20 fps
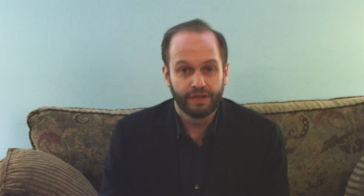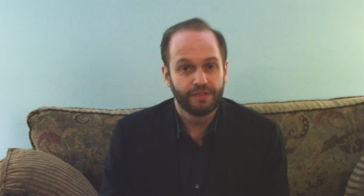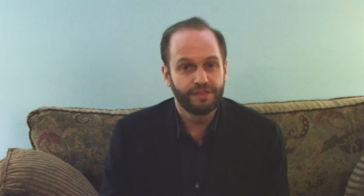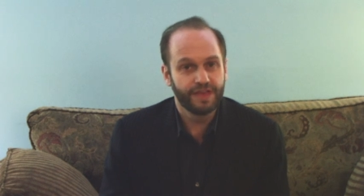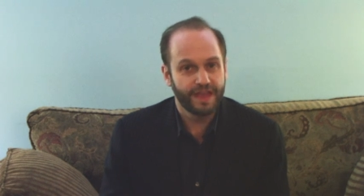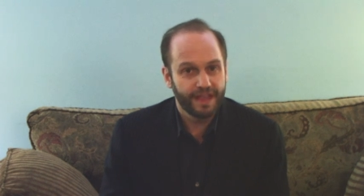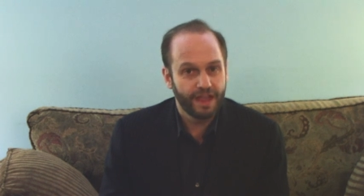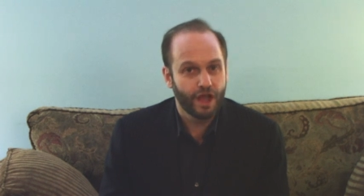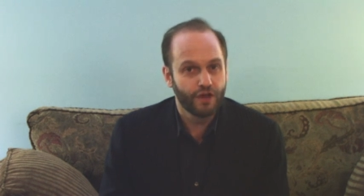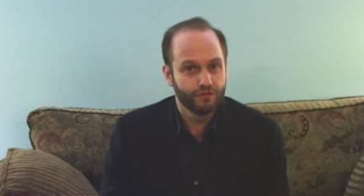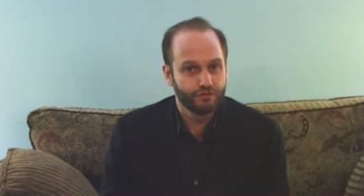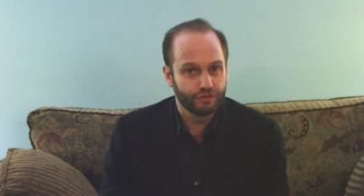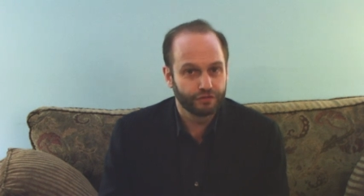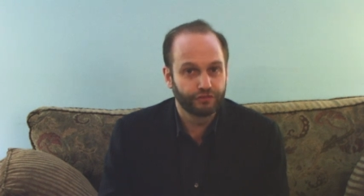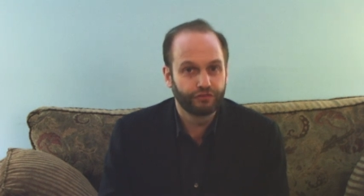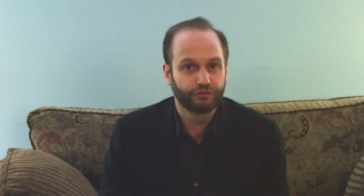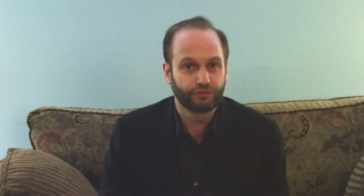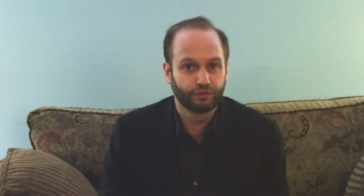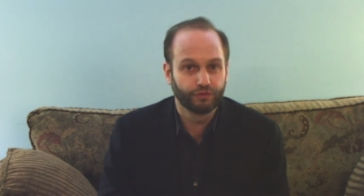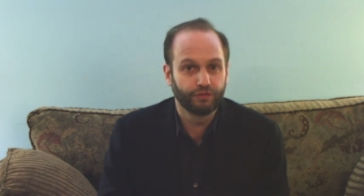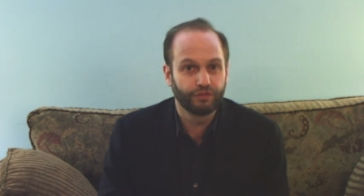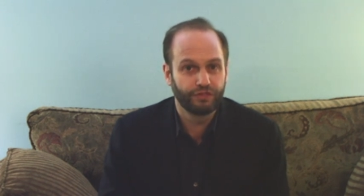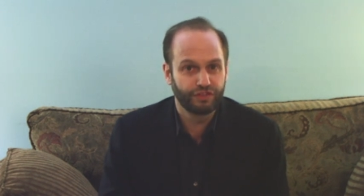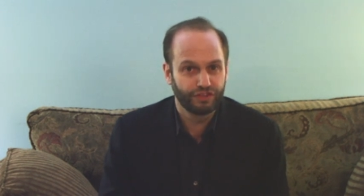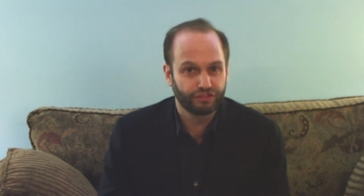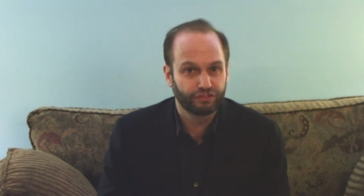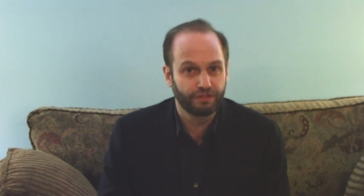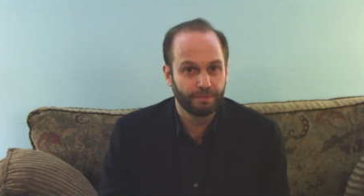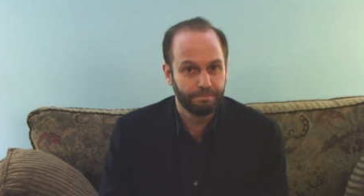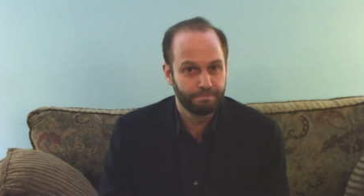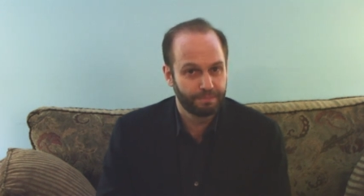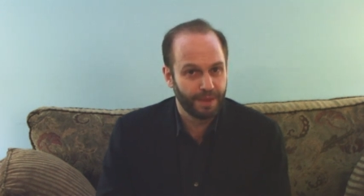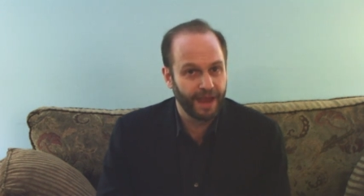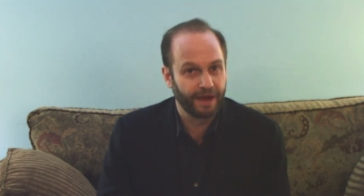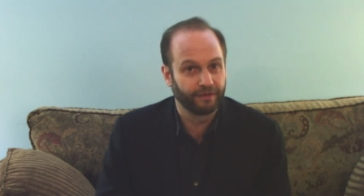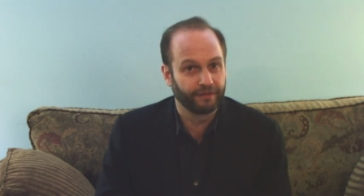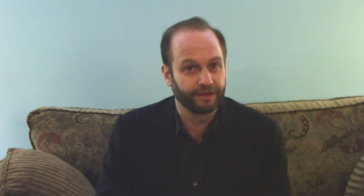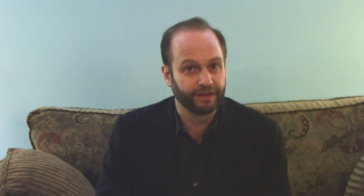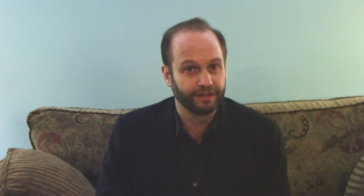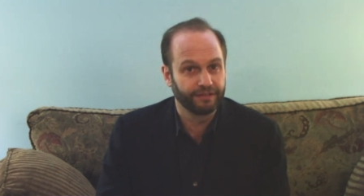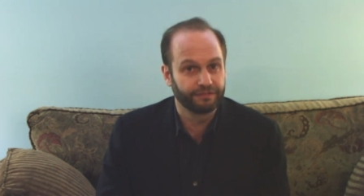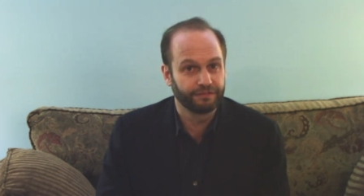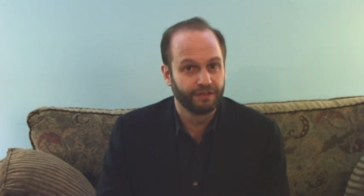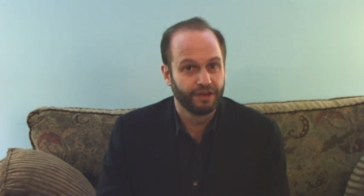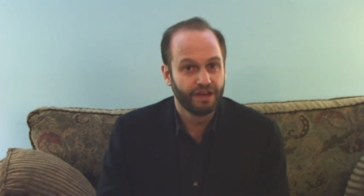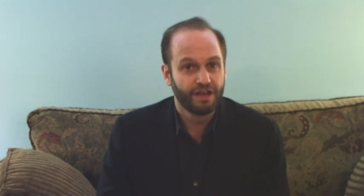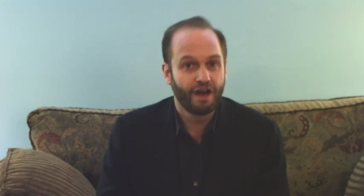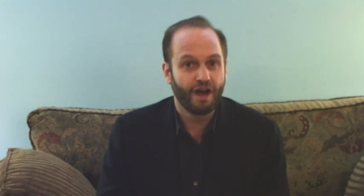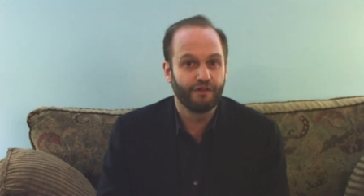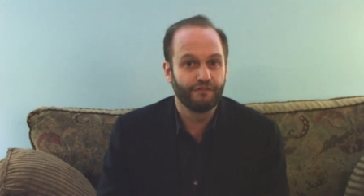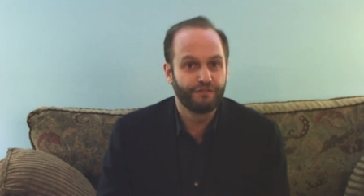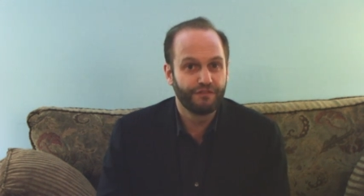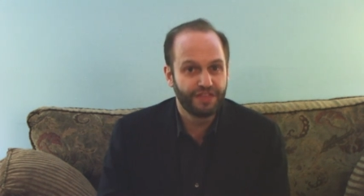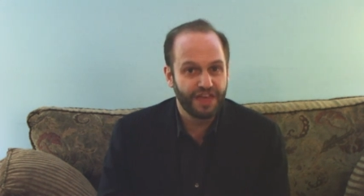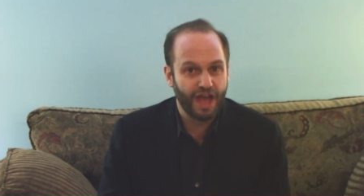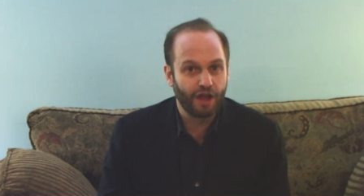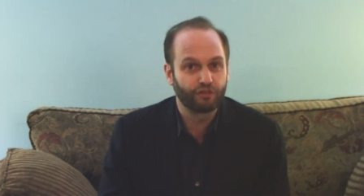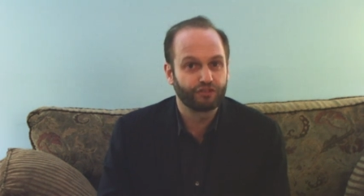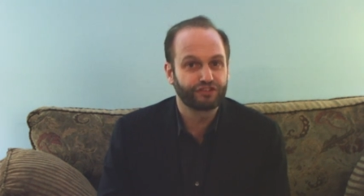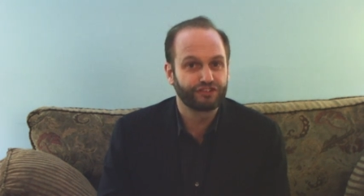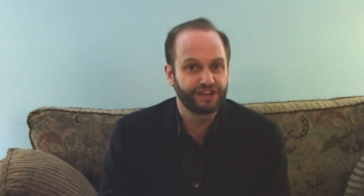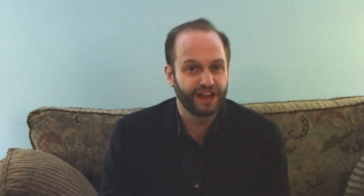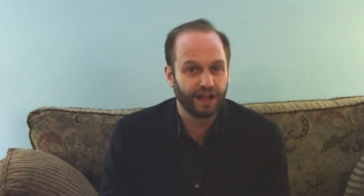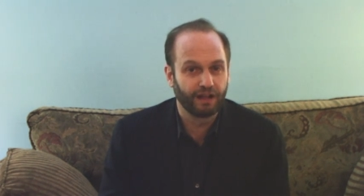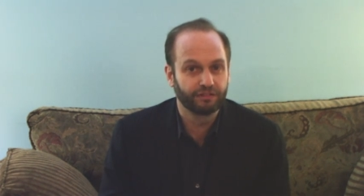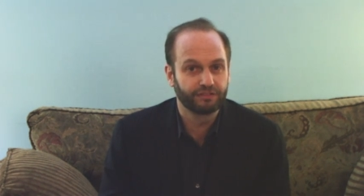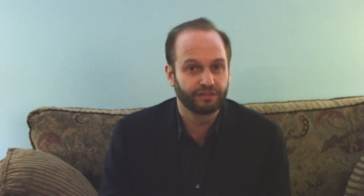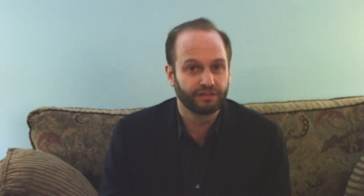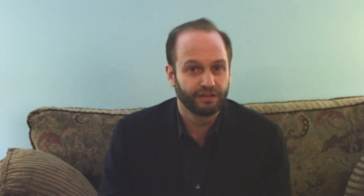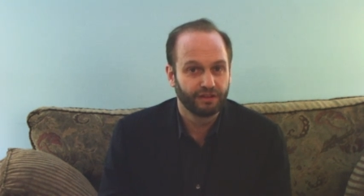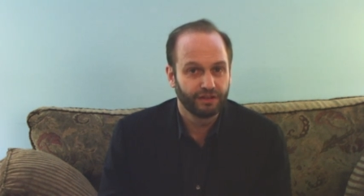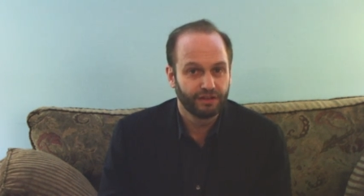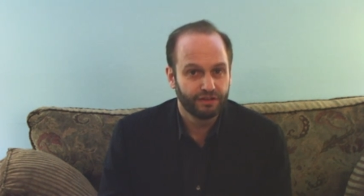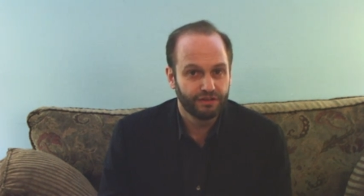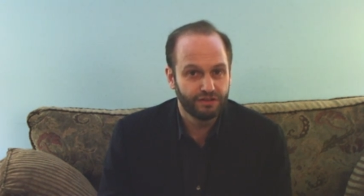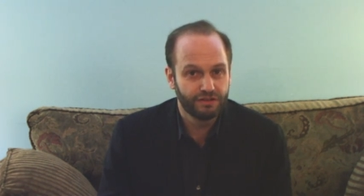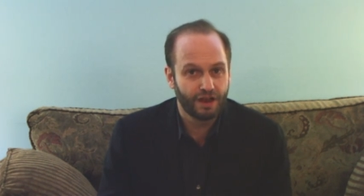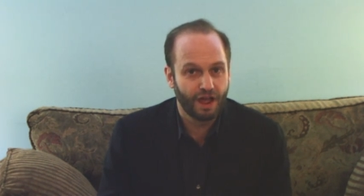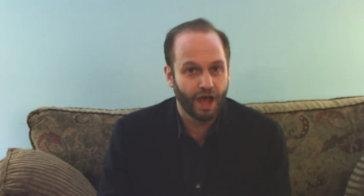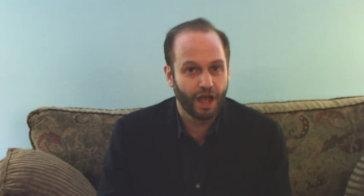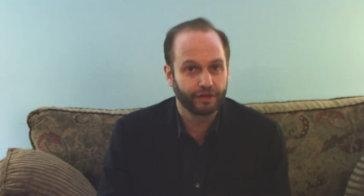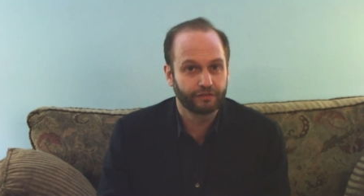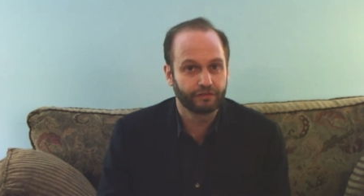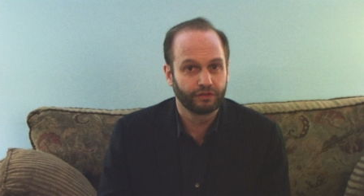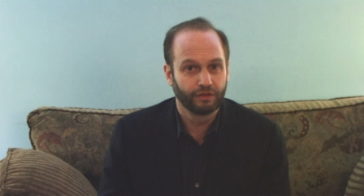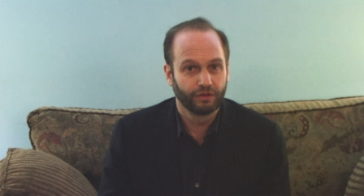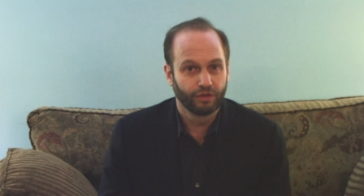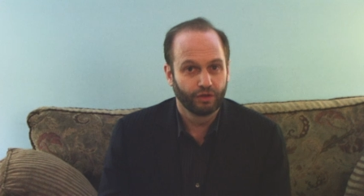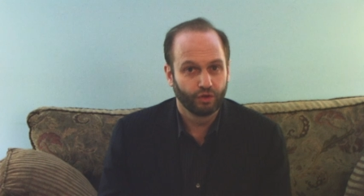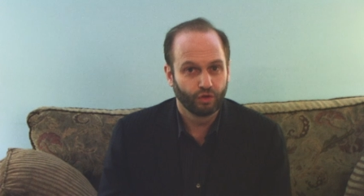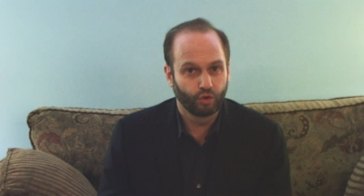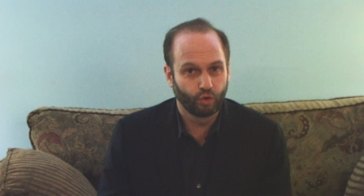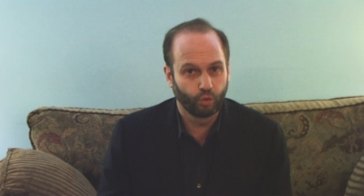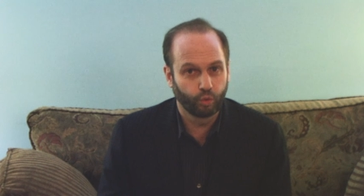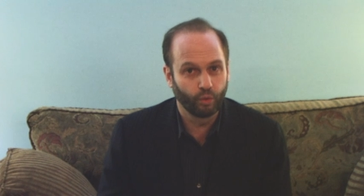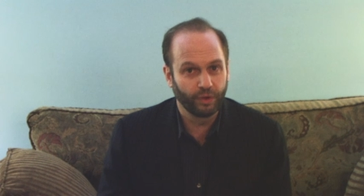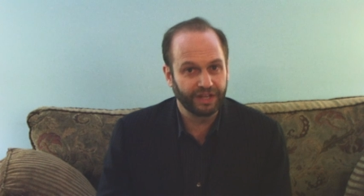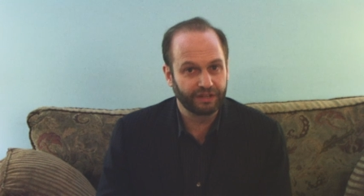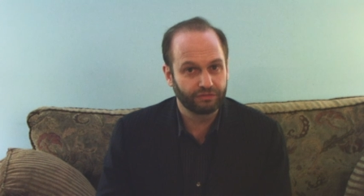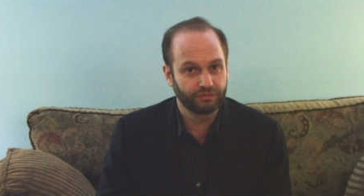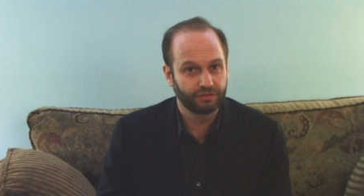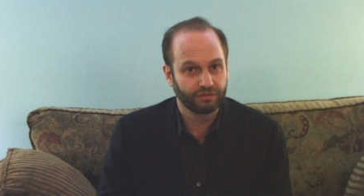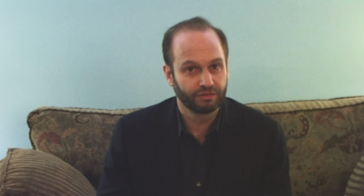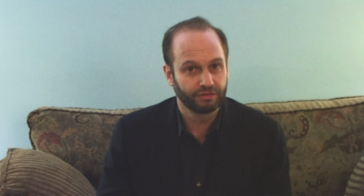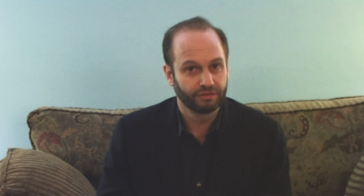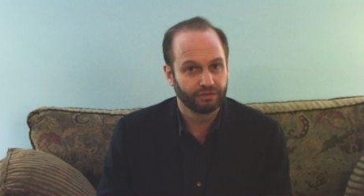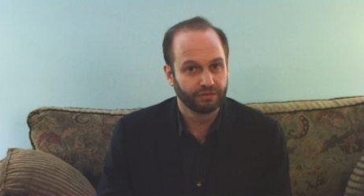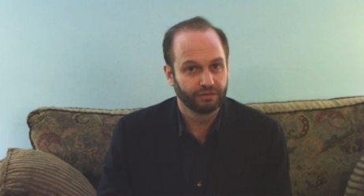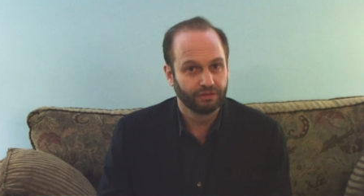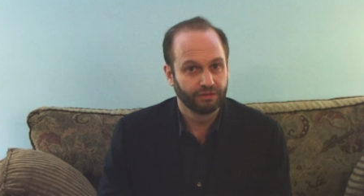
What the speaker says: They understood this imperative of thou shalt not quit.